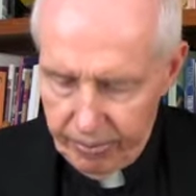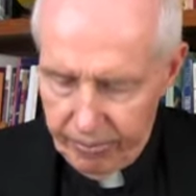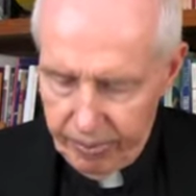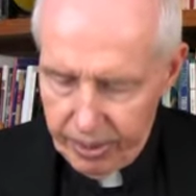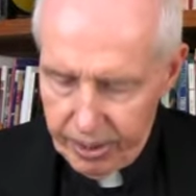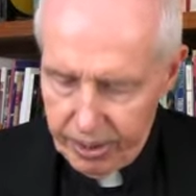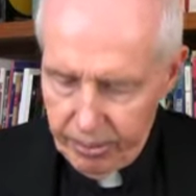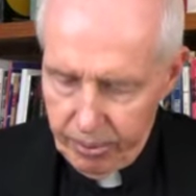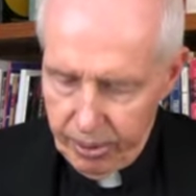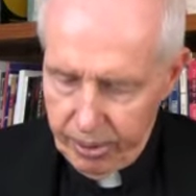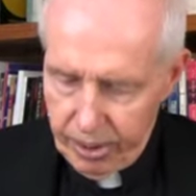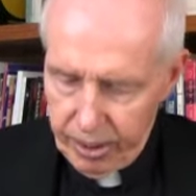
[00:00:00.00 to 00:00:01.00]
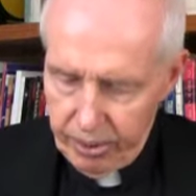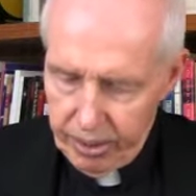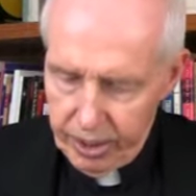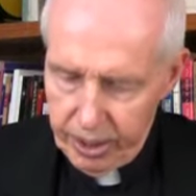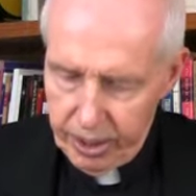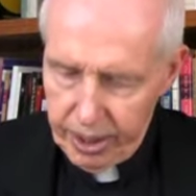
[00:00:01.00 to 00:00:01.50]
What's the word they
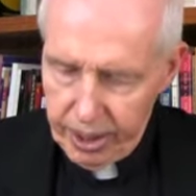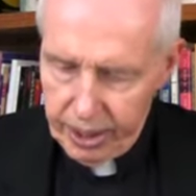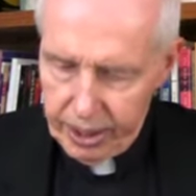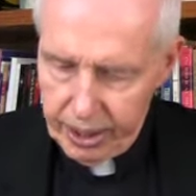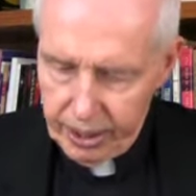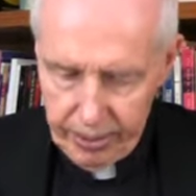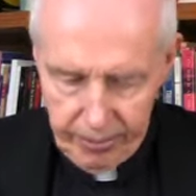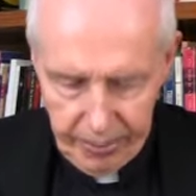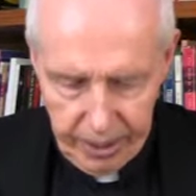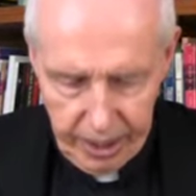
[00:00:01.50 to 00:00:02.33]
use in the text here?